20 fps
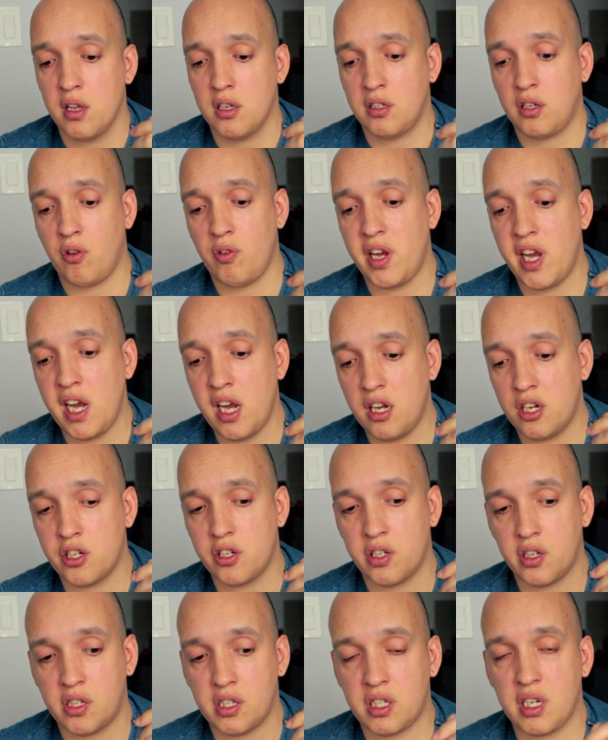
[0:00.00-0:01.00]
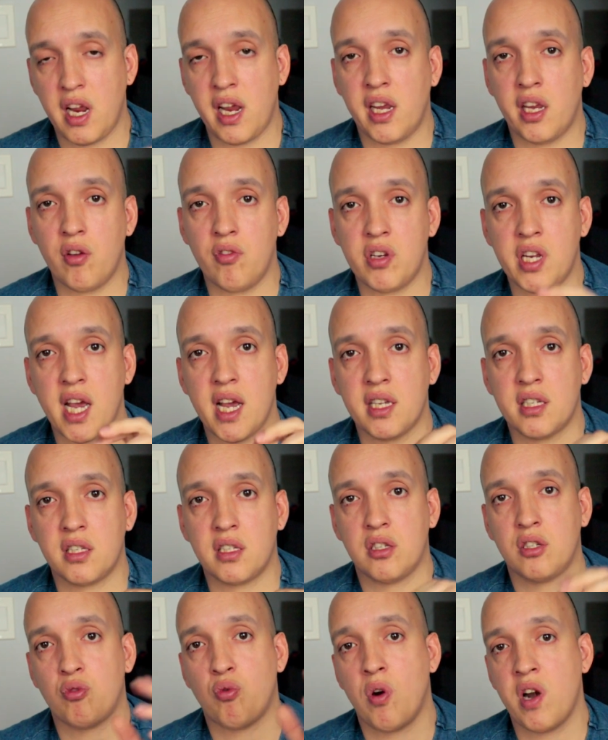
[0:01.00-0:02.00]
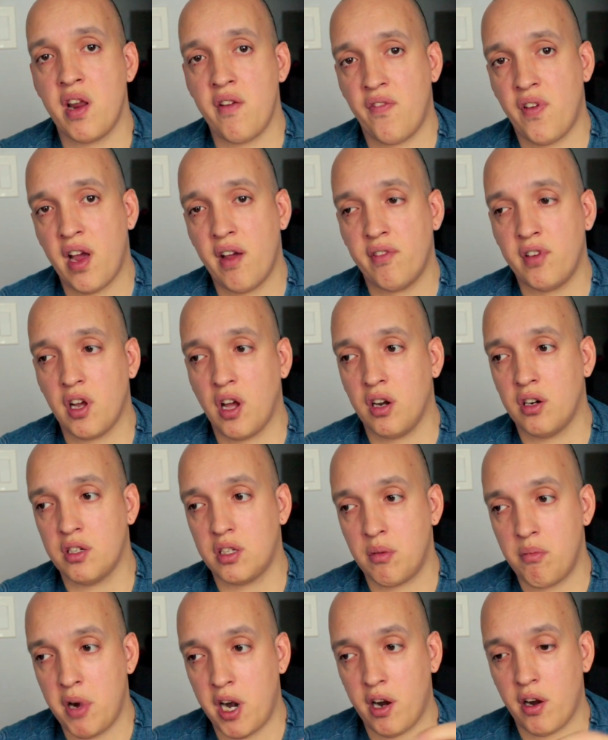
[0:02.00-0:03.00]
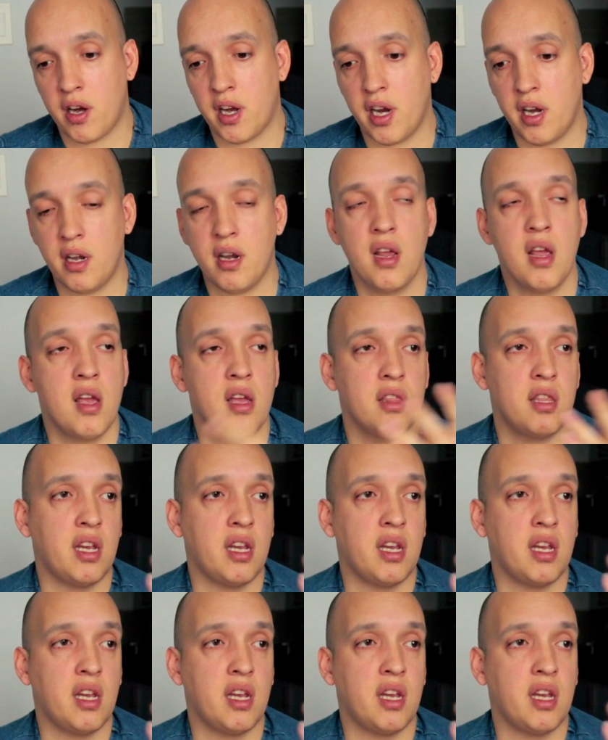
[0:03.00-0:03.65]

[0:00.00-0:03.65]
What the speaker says: So each snake you test is $25 American.